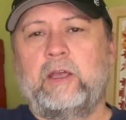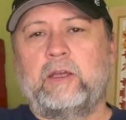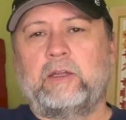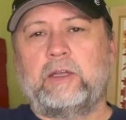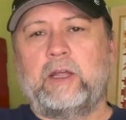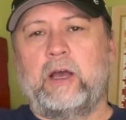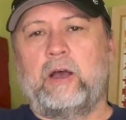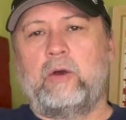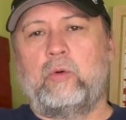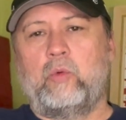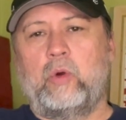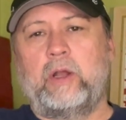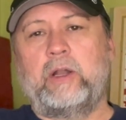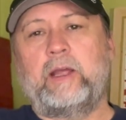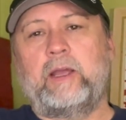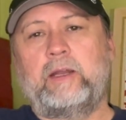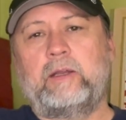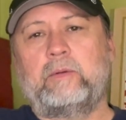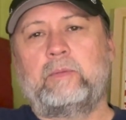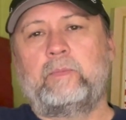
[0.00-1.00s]
Now, one
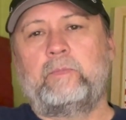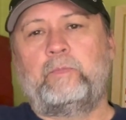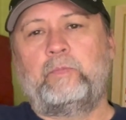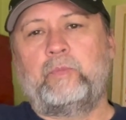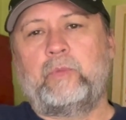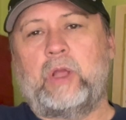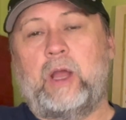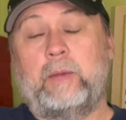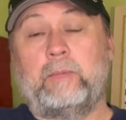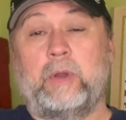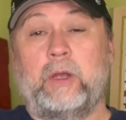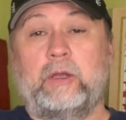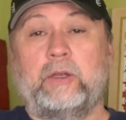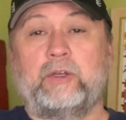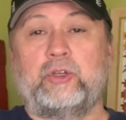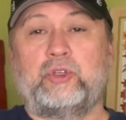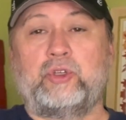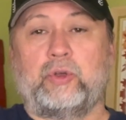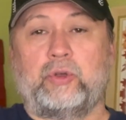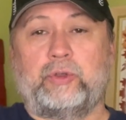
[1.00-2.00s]
item I'm not going
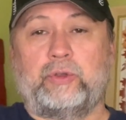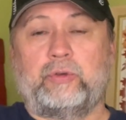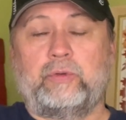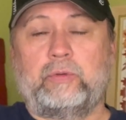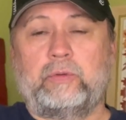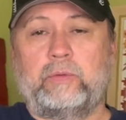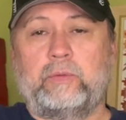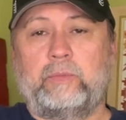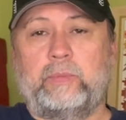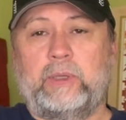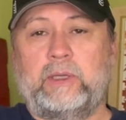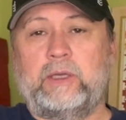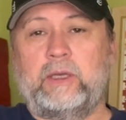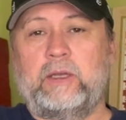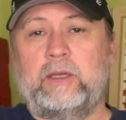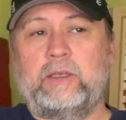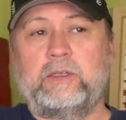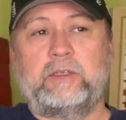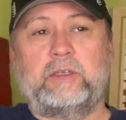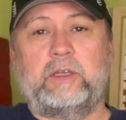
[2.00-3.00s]
to show you
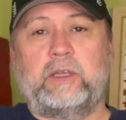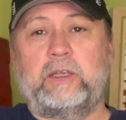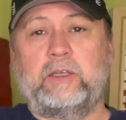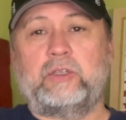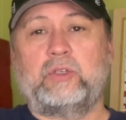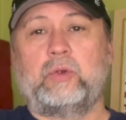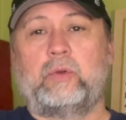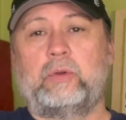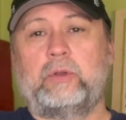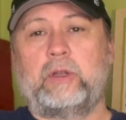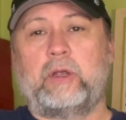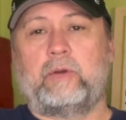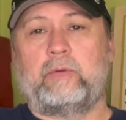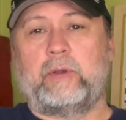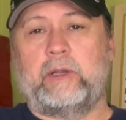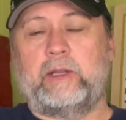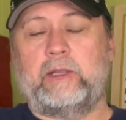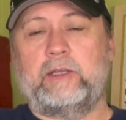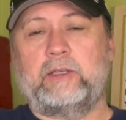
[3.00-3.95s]
because it sold already.